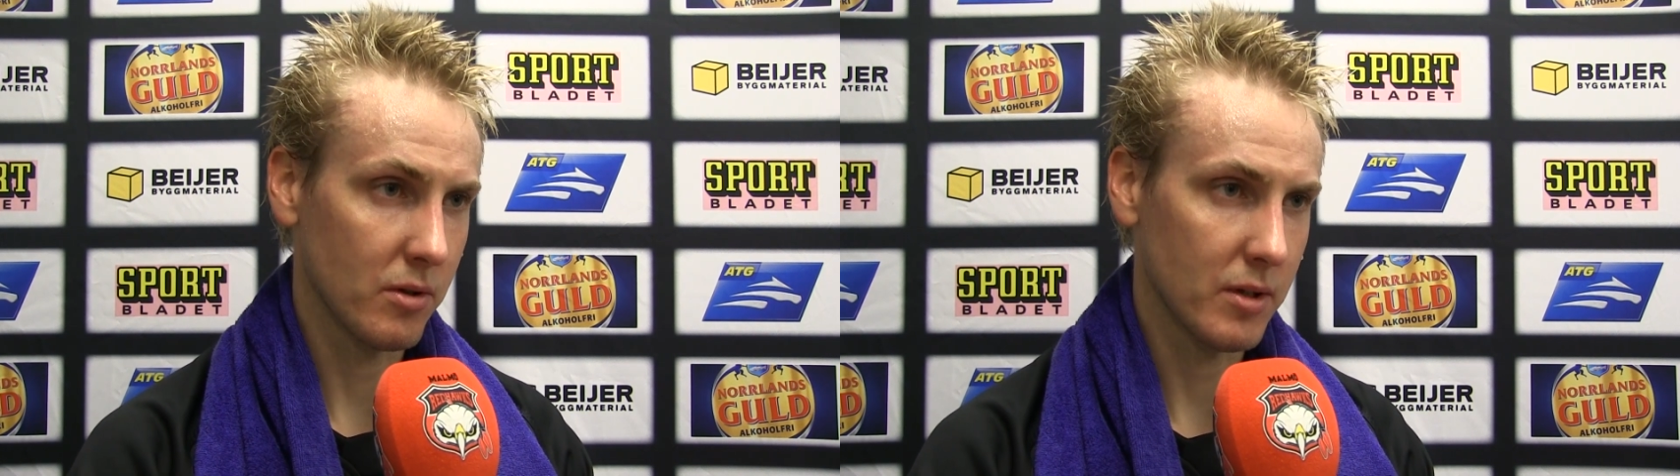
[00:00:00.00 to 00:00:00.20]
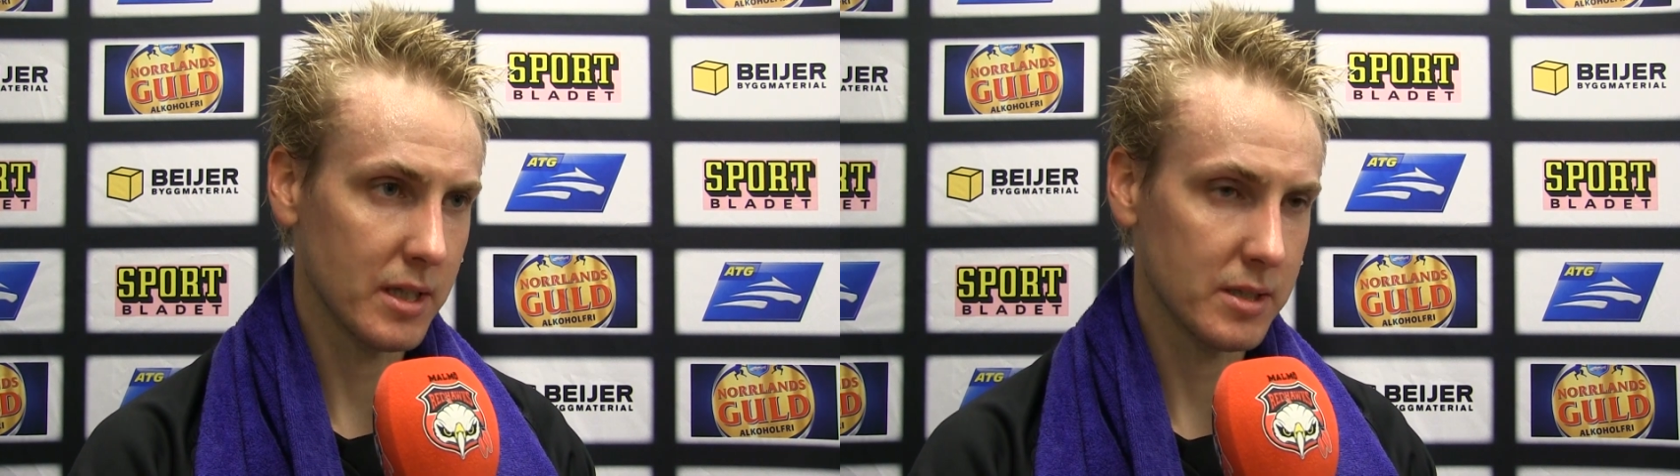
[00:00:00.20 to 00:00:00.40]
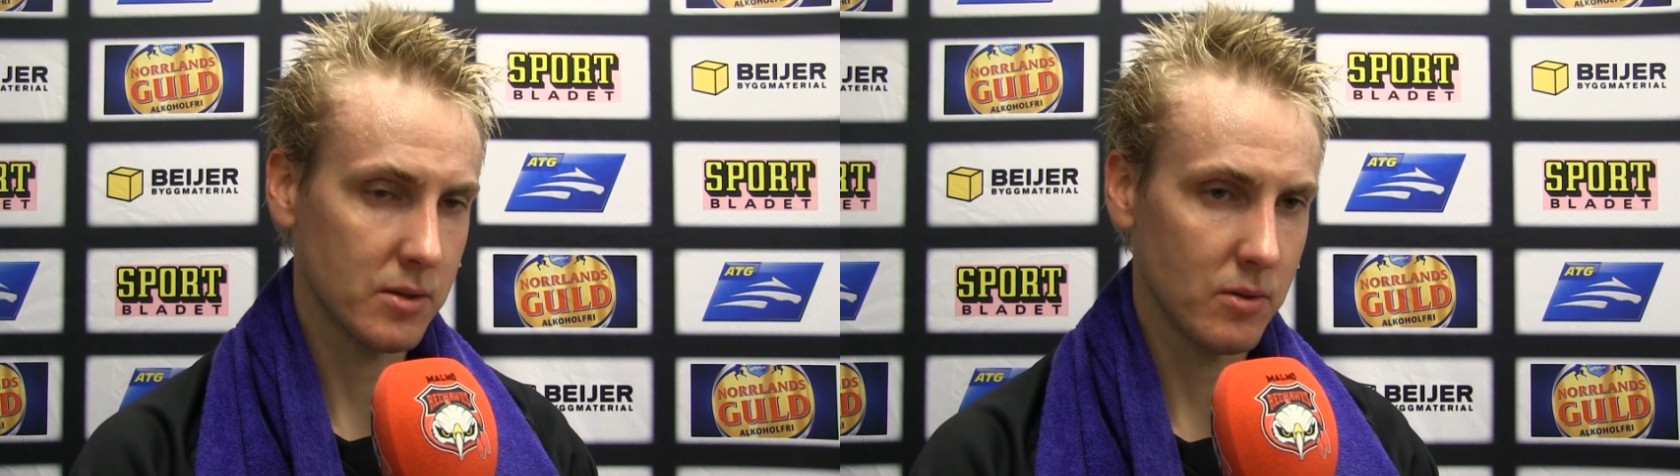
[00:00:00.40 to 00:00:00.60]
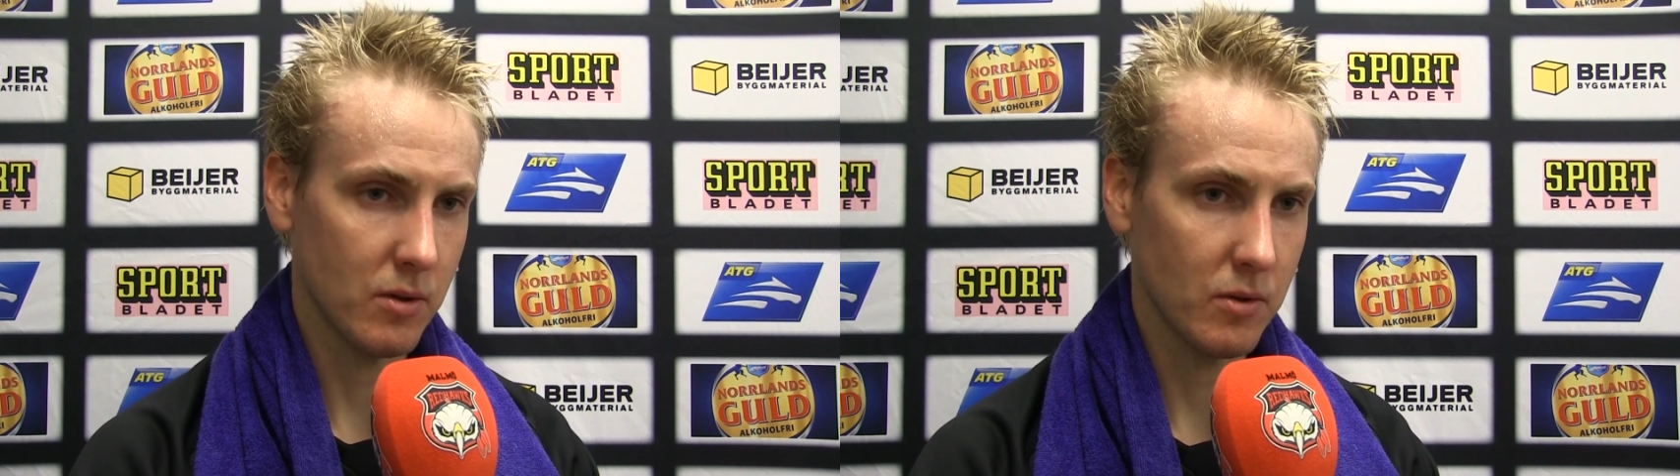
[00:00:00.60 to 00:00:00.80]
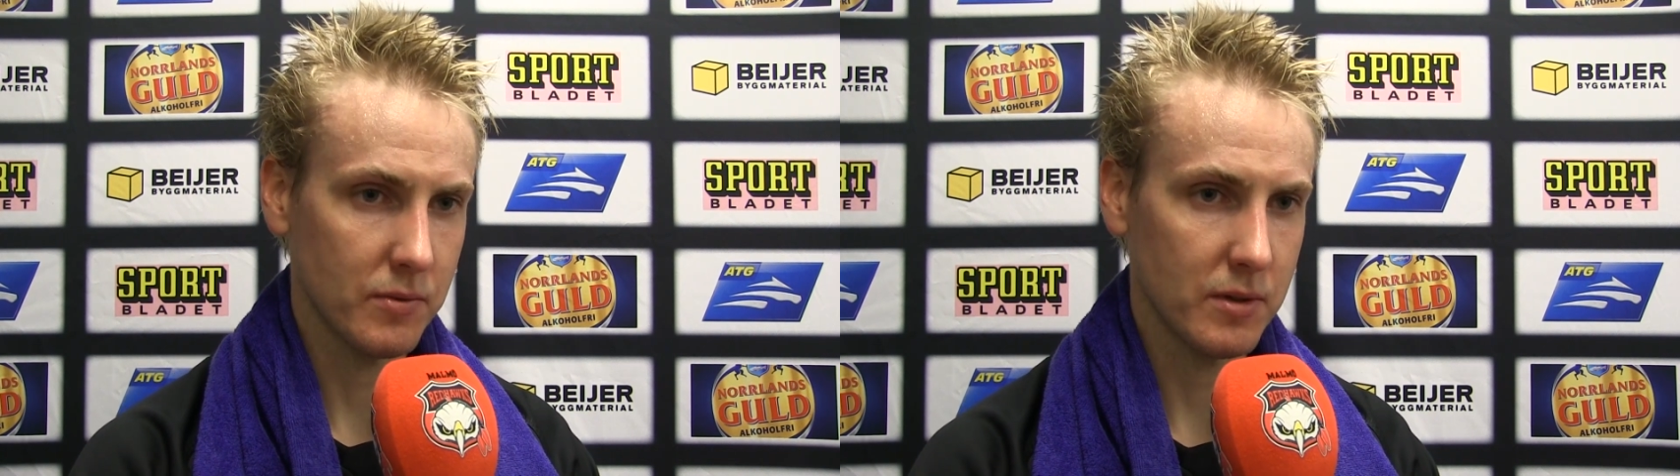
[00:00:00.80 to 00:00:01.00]
already.
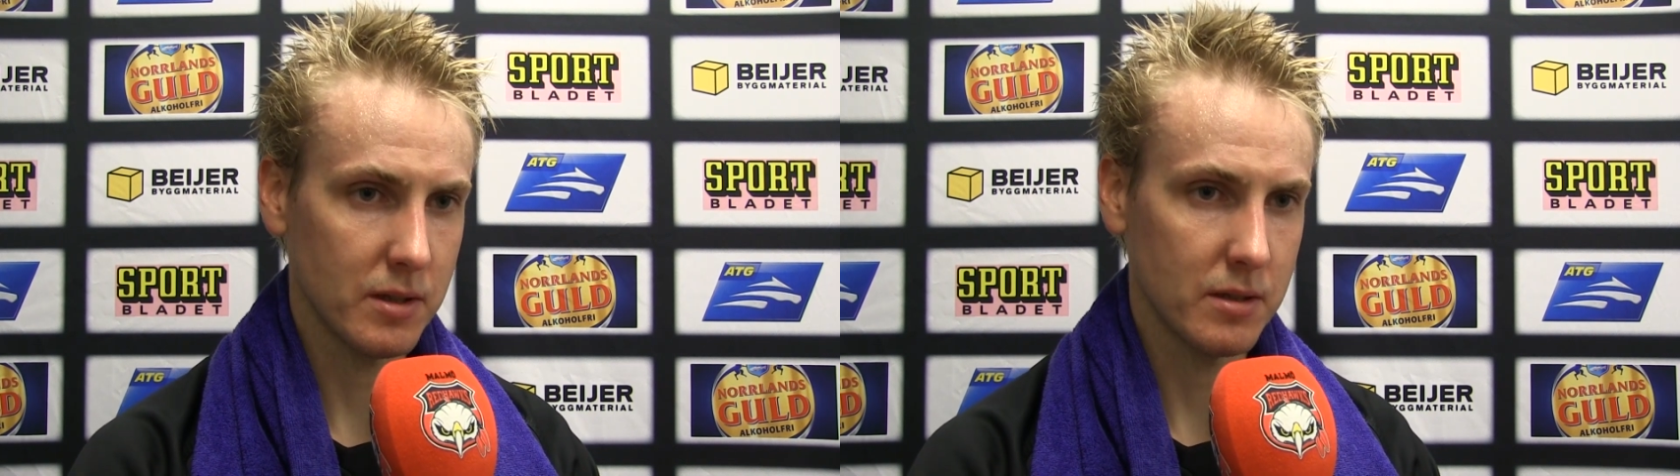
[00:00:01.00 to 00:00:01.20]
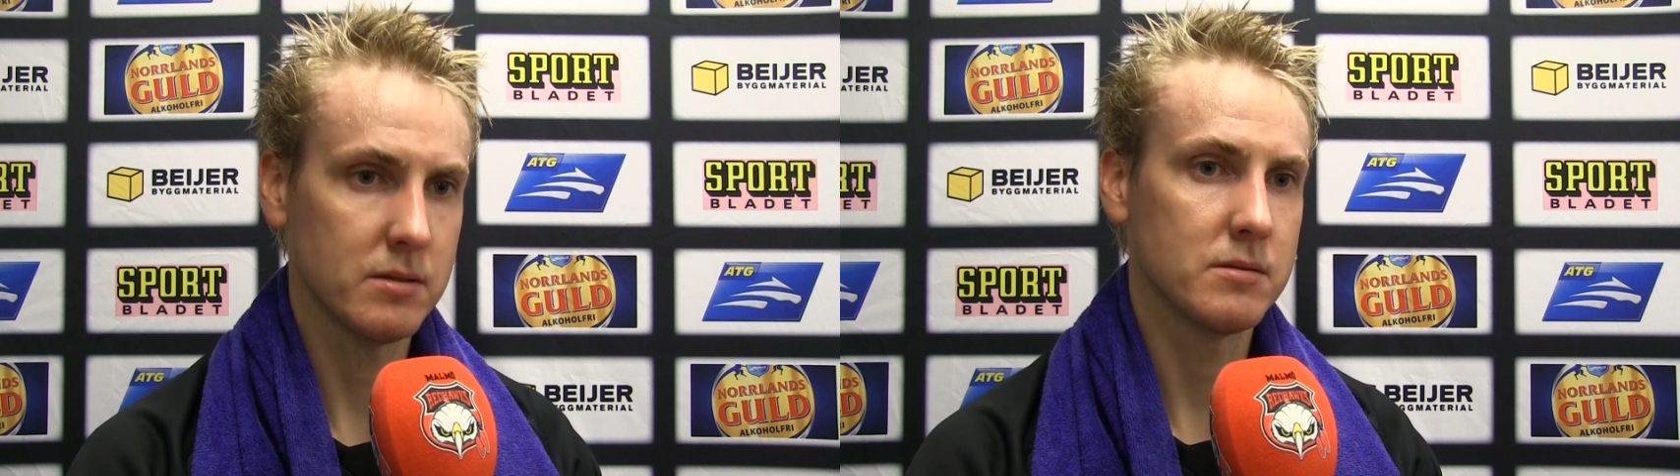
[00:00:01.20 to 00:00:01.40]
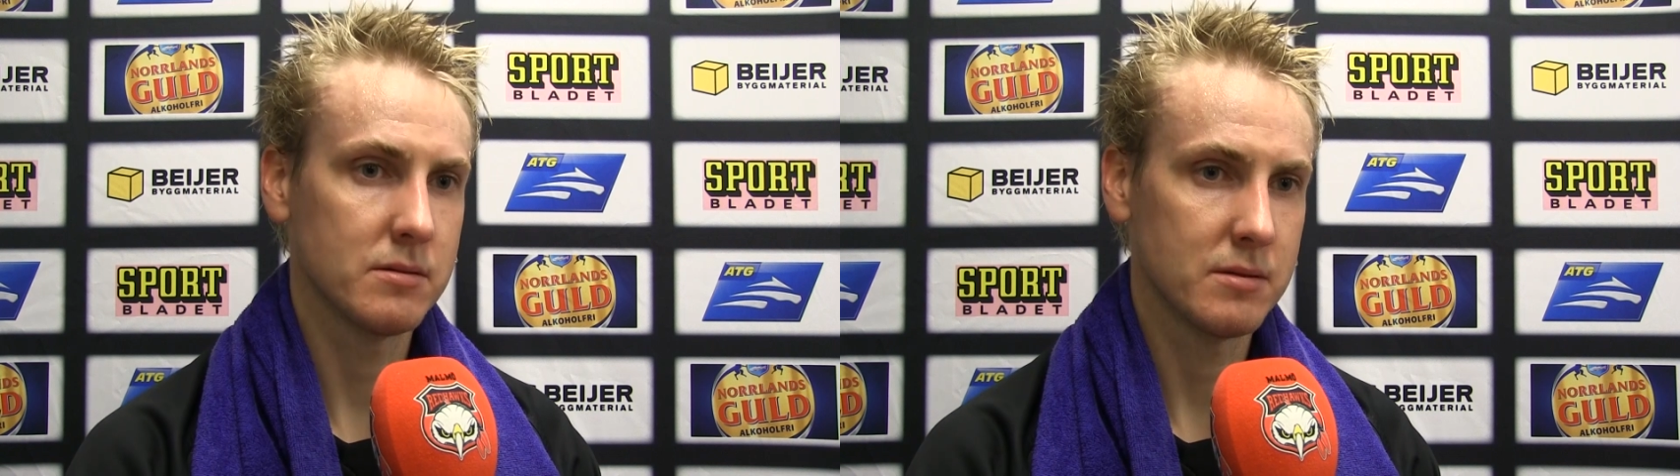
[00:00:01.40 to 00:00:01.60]
So hopefully,